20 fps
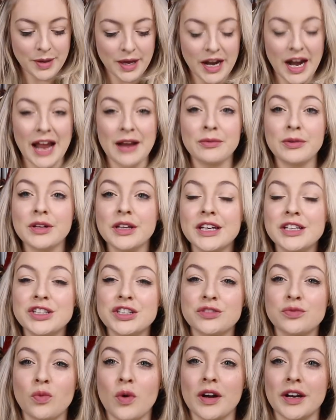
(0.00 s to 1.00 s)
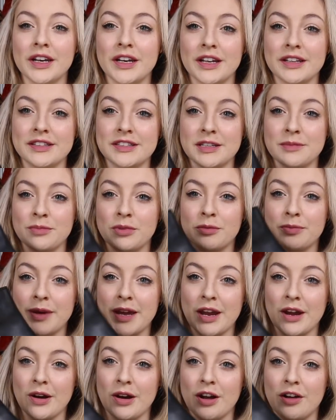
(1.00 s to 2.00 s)
But I really just wanted a simple
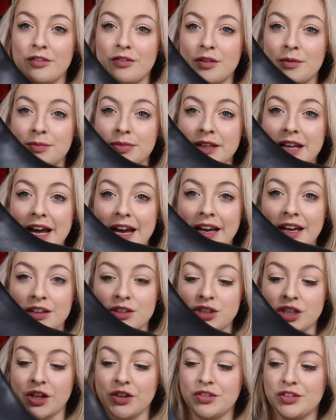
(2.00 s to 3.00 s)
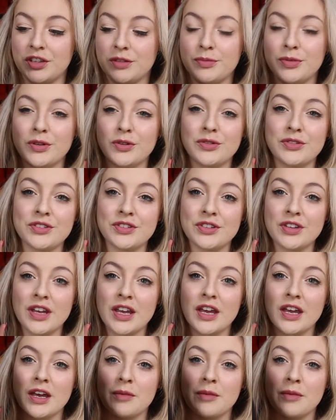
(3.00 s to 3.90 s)
pair of black Chelsea boots.